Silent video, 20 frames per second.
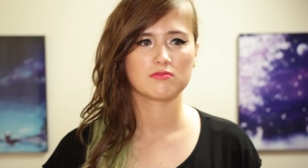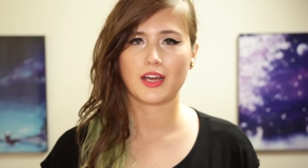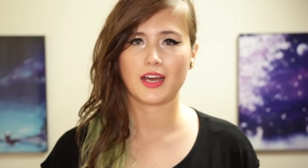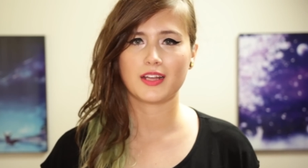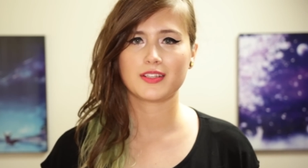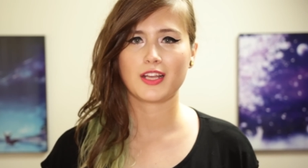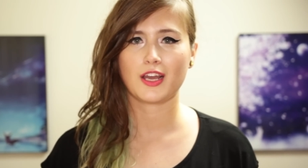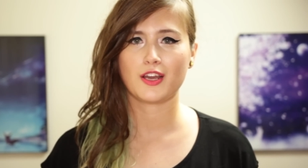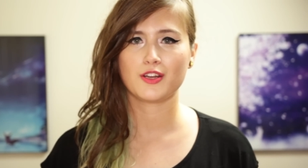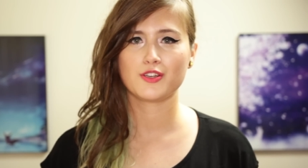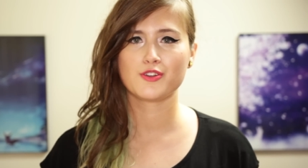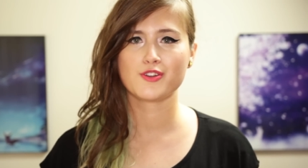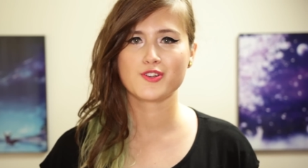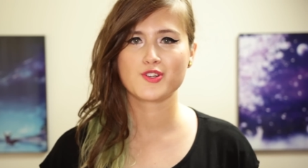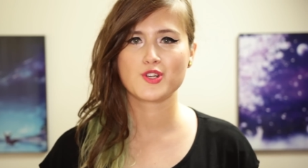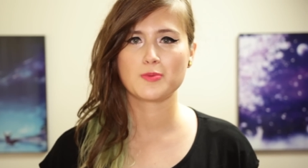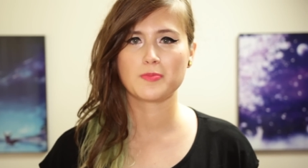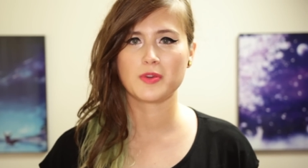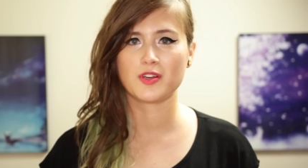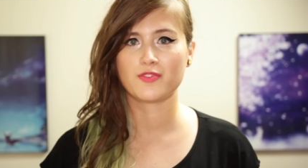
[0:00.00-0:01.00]
That's how you
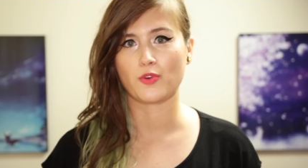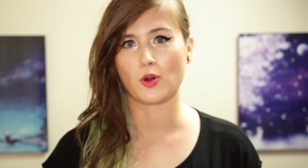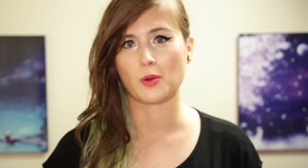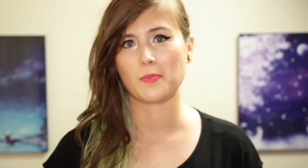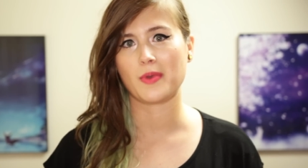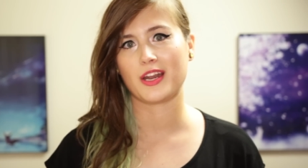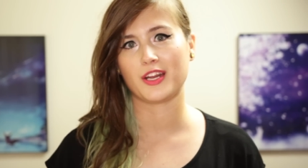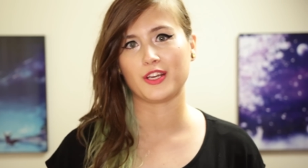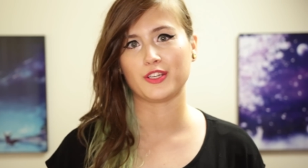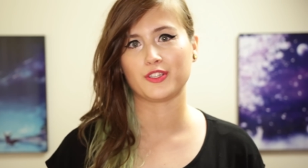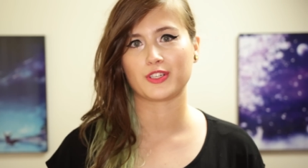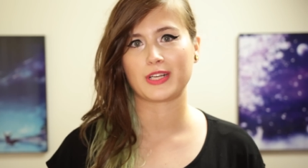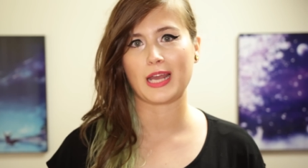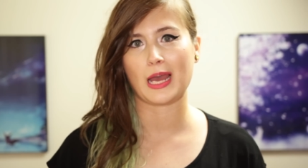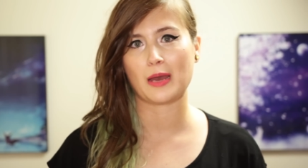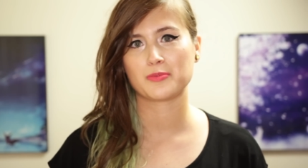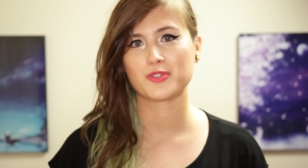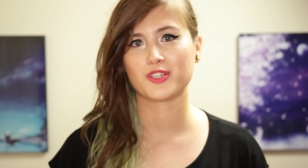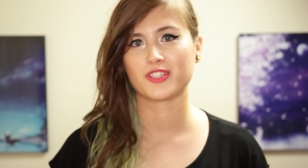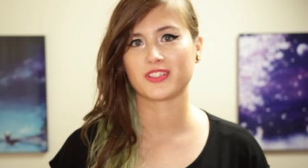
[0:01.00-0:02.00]
should be formatting your
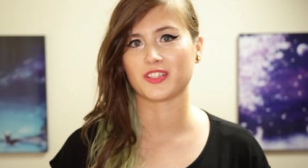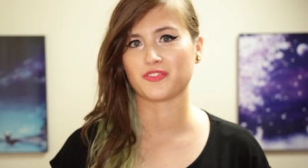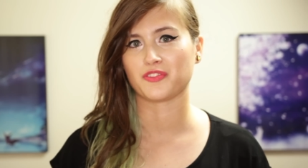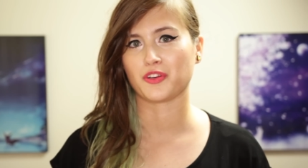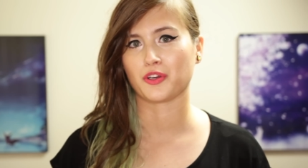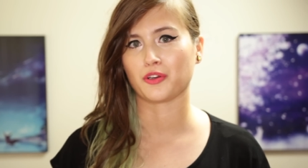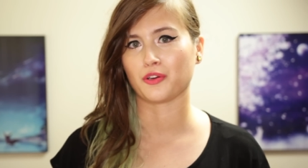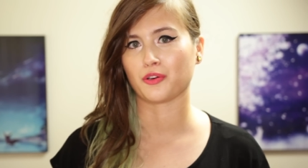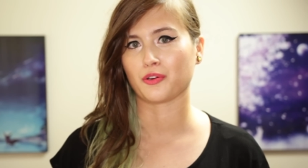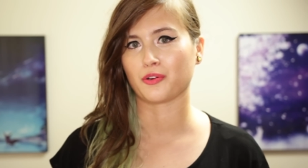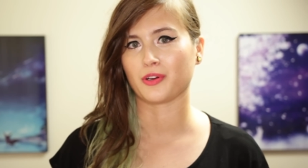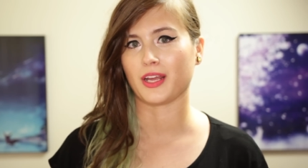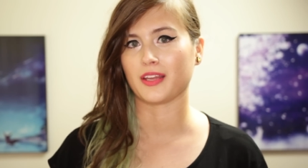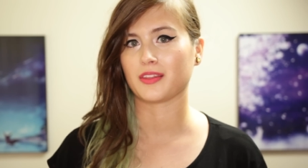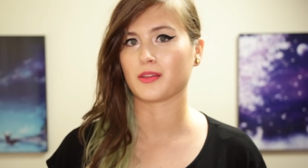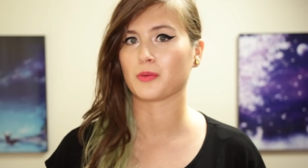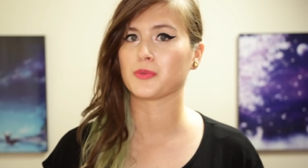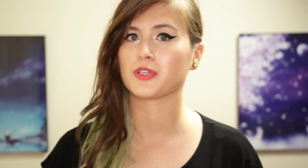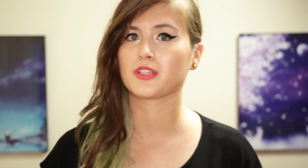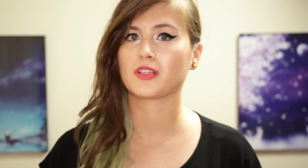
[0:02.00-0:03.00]
captions if you do
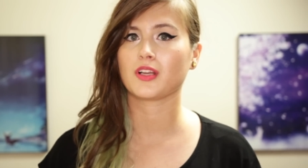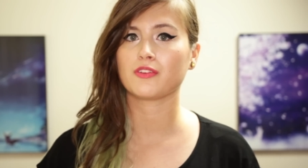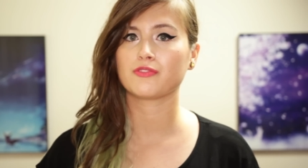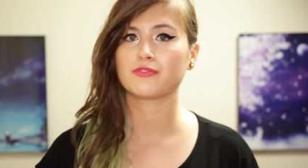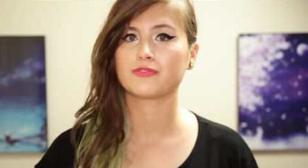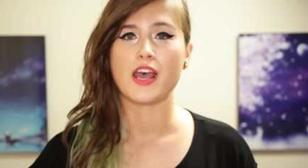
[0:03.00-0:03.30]
create them yourself.